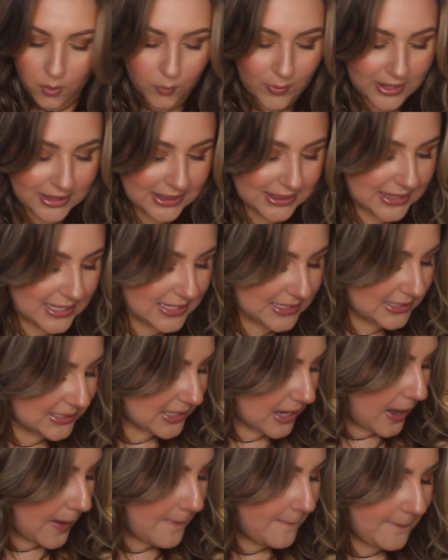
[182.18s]
with this
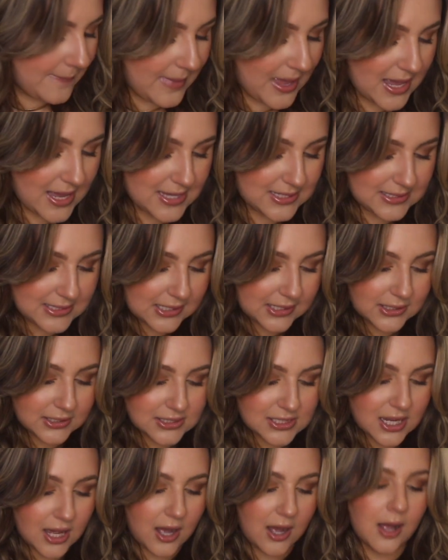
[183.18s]
amazing
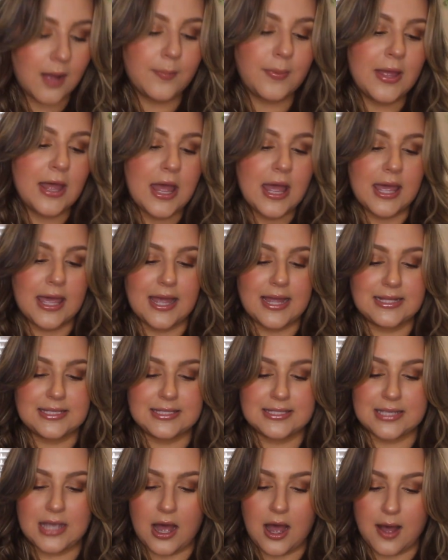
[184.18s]
top.
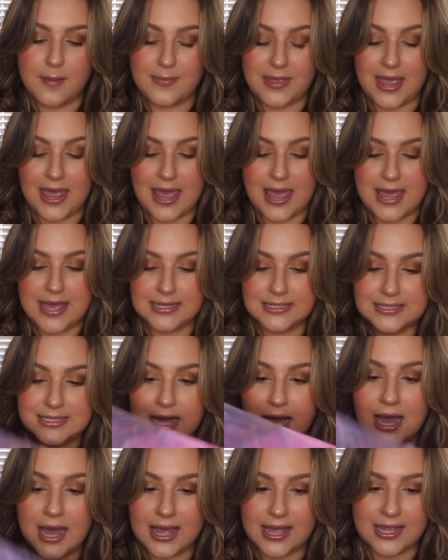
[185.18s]
It's hand
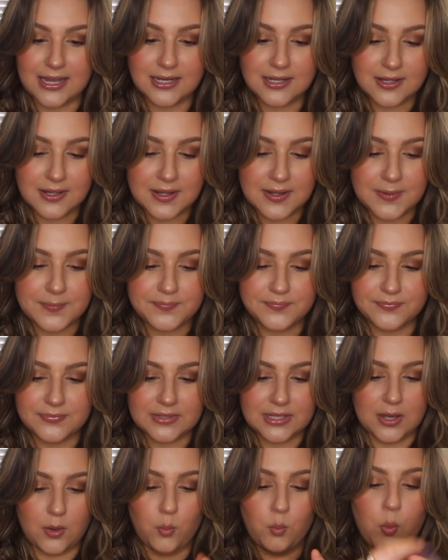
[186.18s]
dyed,
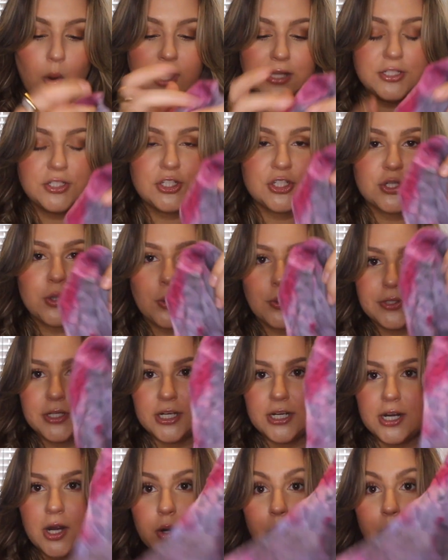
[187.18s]
one shoulder